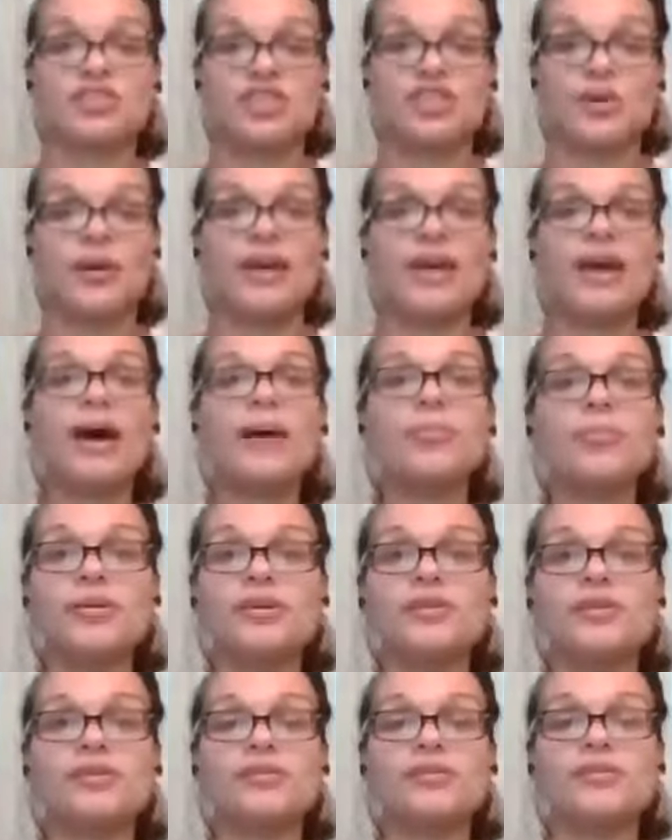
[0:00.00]
showing up
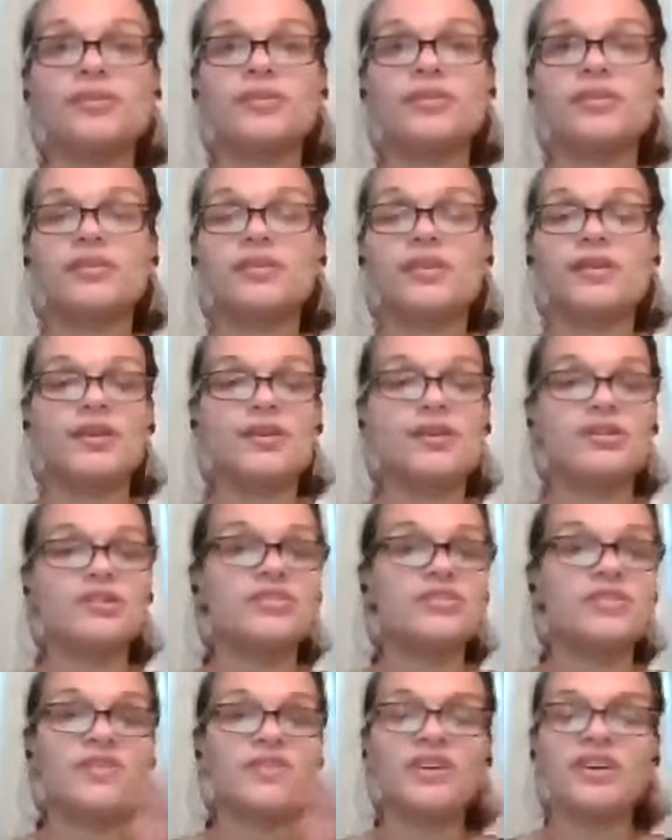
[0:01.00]

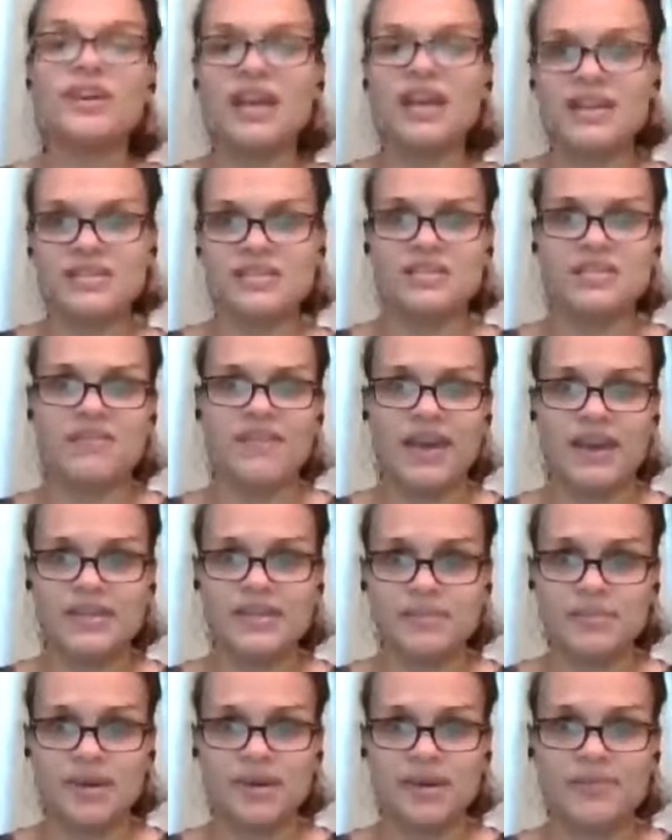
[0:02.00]
severe cases of
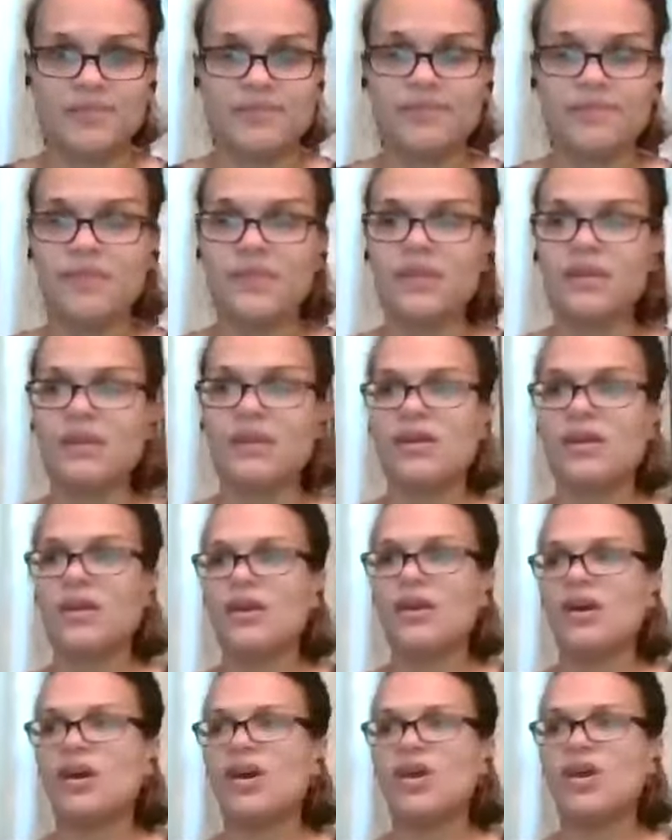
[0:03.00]
eczema
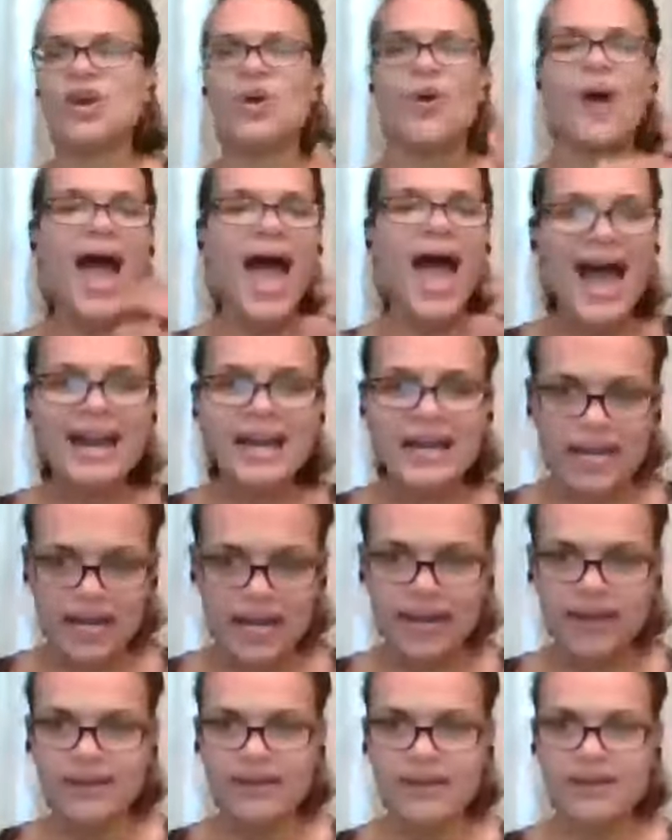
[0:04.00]
you know
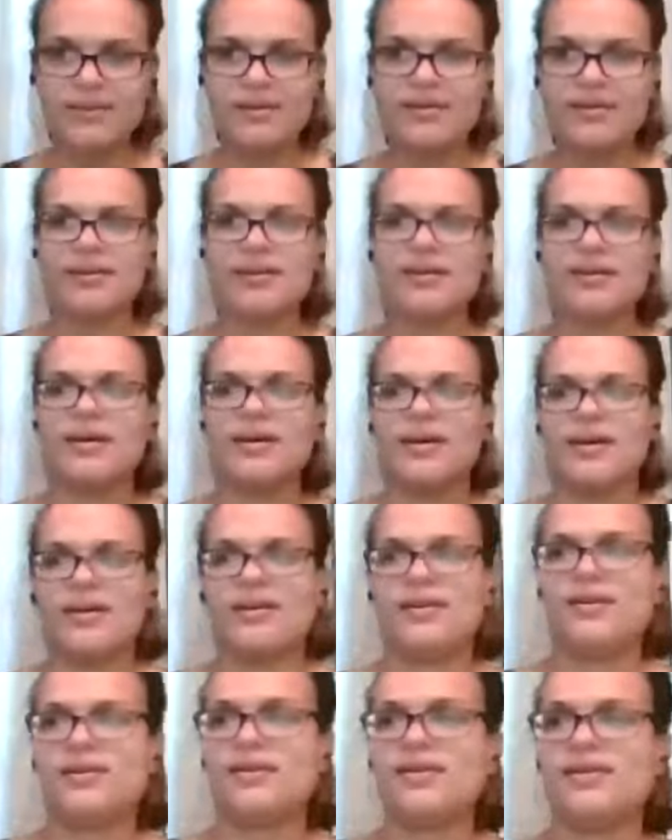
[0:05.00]
acne
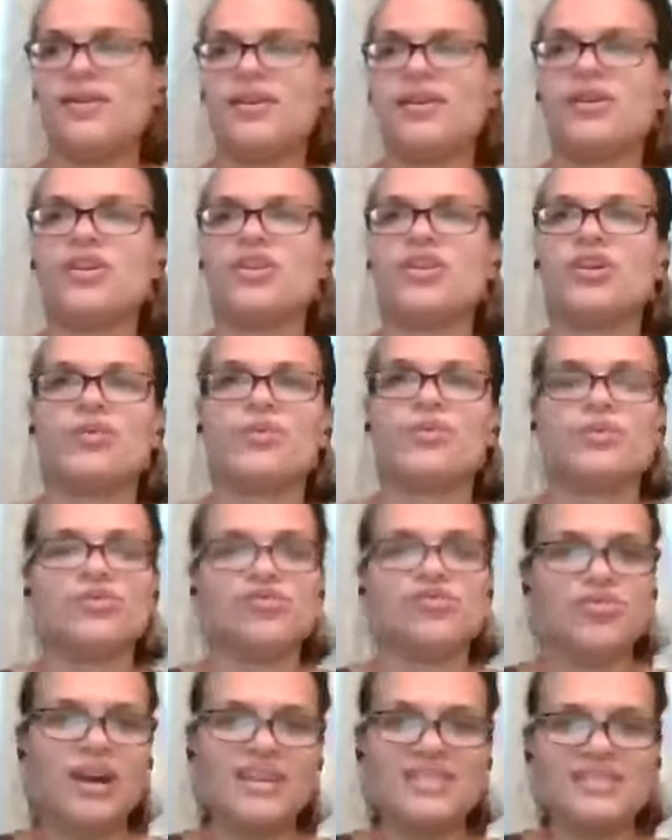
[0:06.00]
uh, you know,
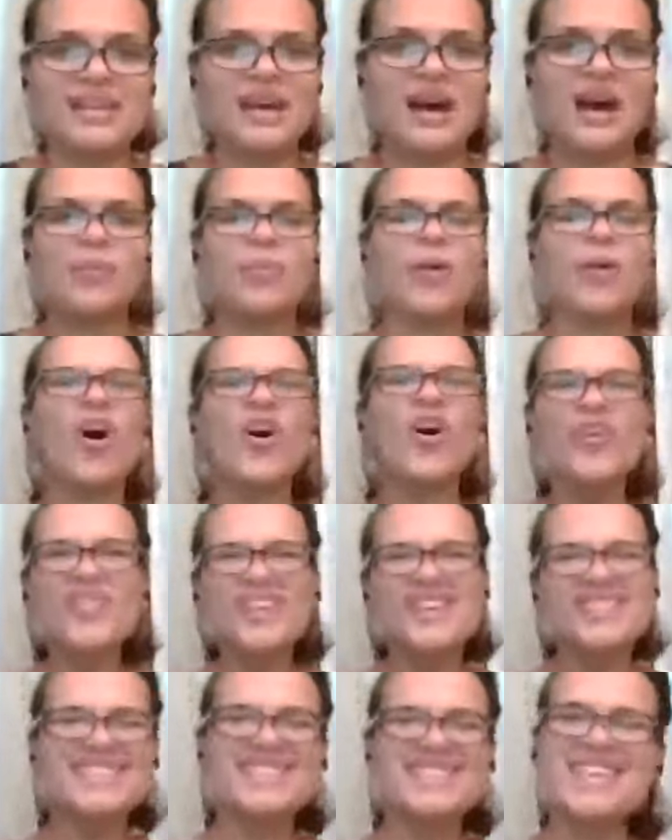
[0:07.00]
dry scalp, all
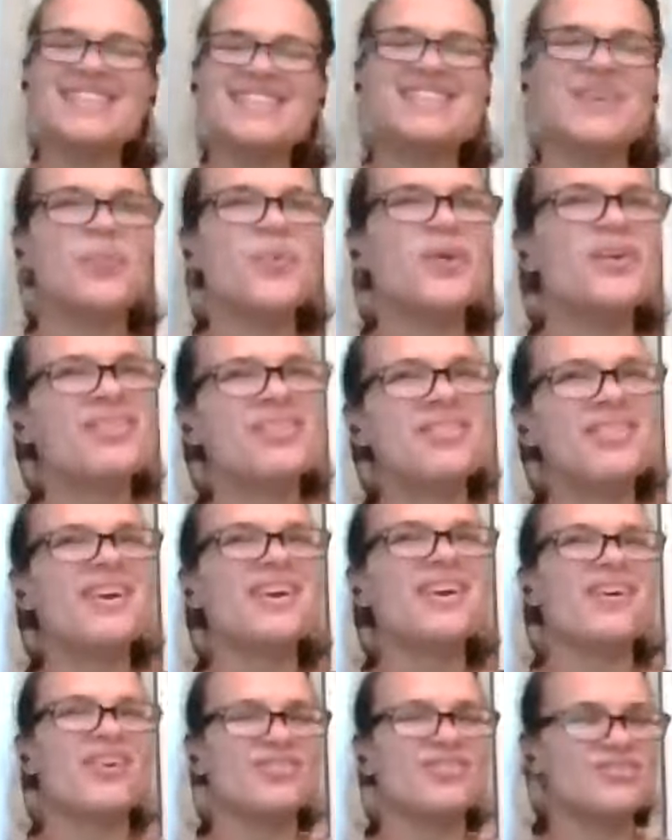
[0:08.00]
these things that we
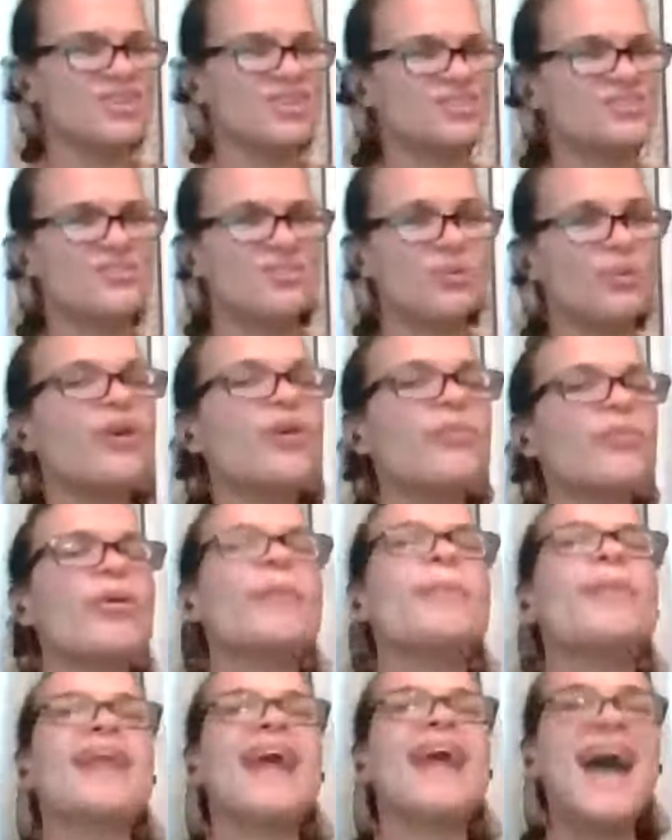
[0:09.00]
think are just
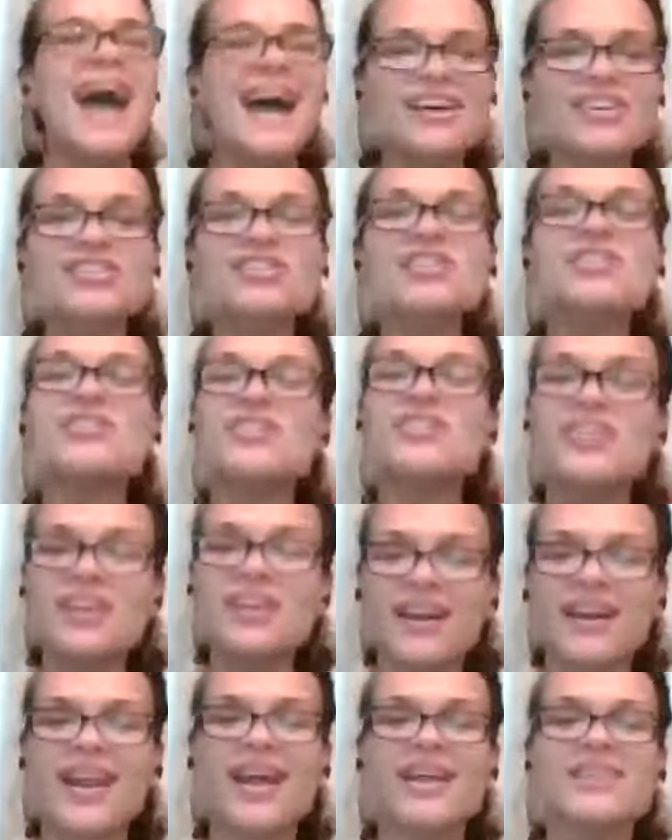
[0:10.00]
normal, but actually they're
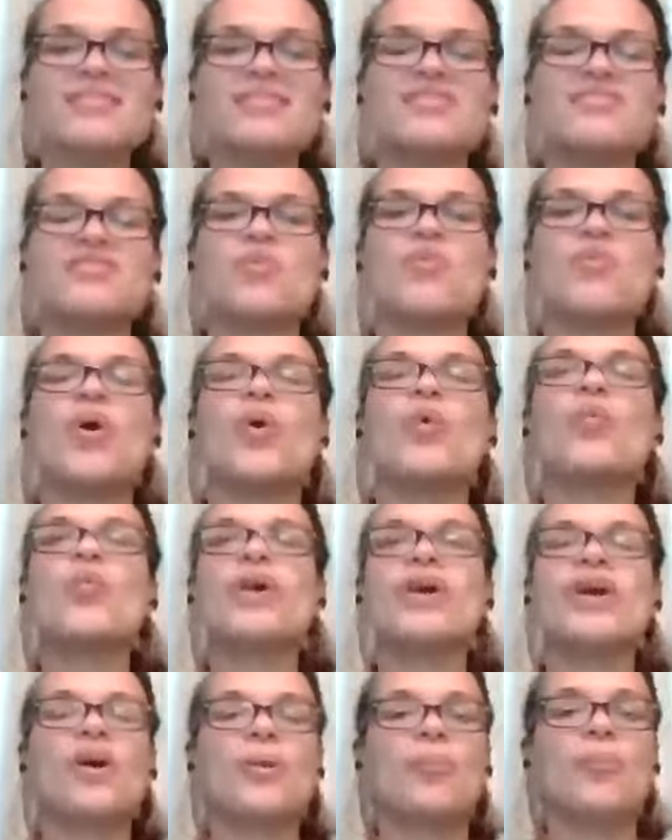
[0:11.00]
connected to what
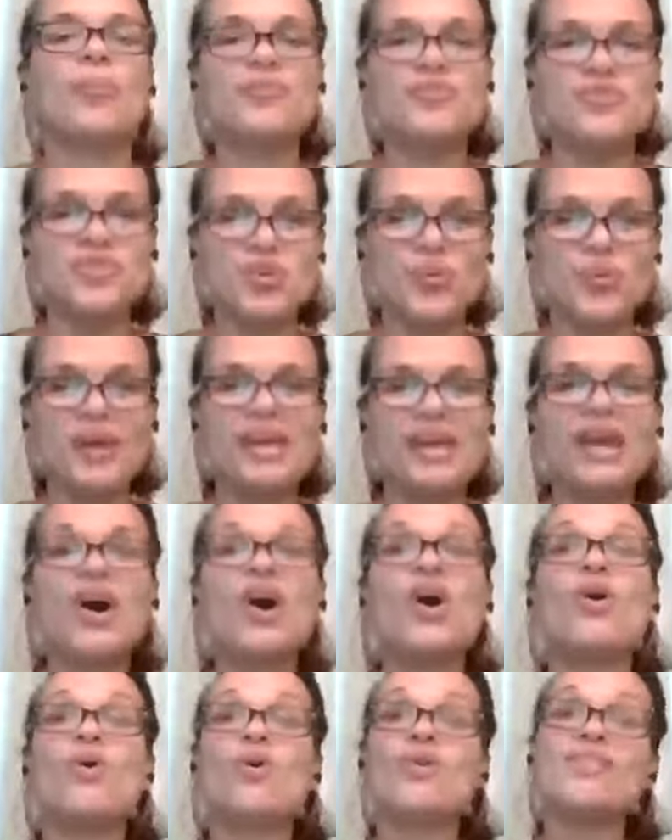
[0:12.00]
we are doing
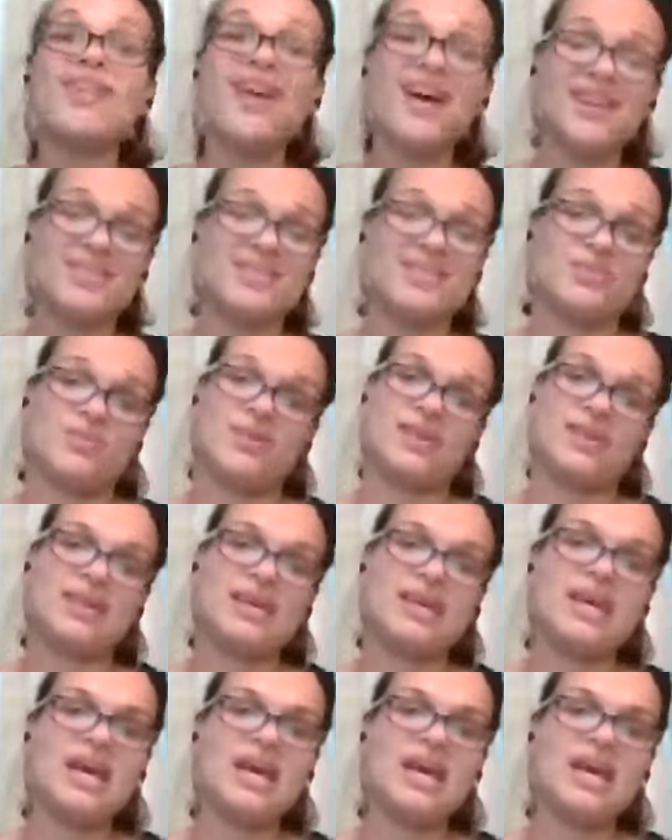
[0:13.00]
or not doing